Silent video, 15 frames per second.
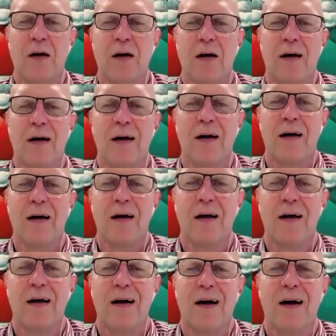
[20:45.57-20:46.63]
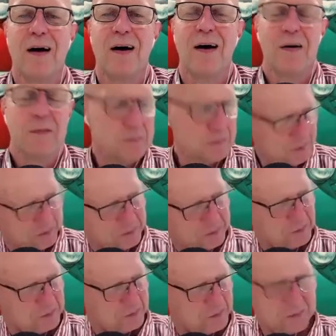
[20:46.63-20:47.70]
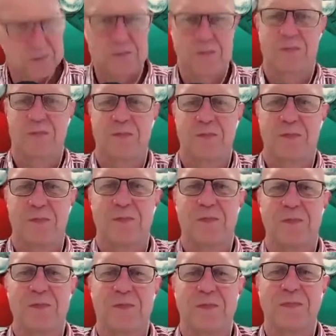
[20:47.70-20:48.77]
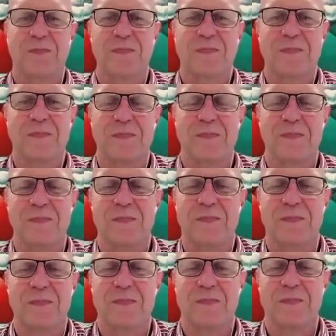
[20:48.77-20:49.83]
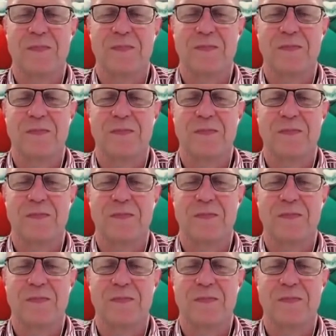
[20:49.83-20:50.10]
(not speaking)